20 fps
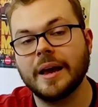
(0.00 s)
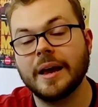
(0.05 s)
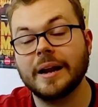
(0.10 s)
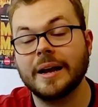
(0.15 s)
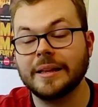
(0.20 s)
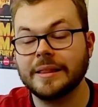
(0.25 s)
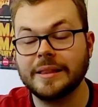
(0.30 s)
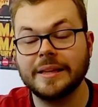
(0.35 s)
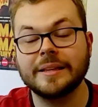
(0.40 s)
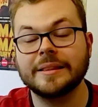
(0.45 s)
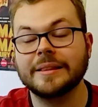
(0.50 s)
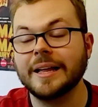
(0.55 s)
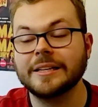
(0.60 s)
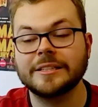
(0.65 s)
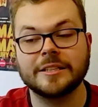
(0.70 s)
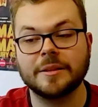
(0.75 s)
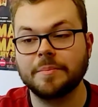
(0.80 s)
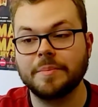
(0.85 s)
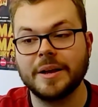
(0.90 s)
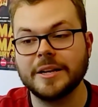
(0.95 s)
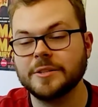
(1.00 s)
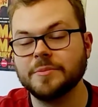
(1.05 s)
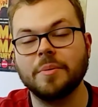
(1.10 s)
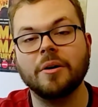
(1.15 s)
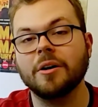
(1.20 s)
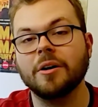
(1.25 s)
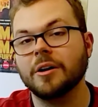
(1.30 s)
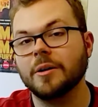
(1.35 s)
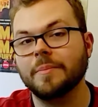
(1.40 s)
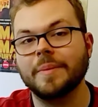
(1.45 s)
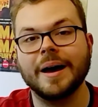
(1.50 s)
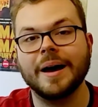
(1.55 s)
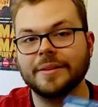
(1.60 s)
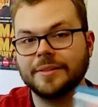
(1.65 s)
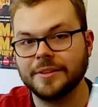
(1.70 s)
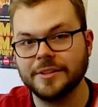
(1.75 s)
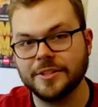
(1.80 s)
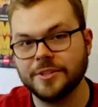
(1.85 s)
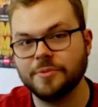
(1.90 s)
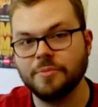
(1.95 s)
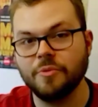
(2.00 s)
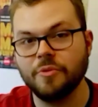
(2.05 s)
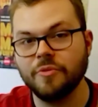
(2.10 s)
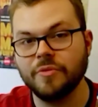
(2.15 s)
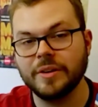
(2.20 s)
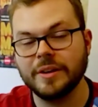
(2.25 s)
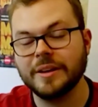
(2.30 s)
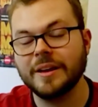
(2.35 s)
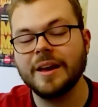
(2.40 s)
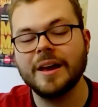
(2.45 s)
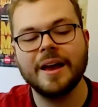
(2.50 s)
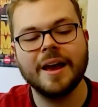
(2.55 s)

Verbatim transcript: And I think that's the best part about this movie.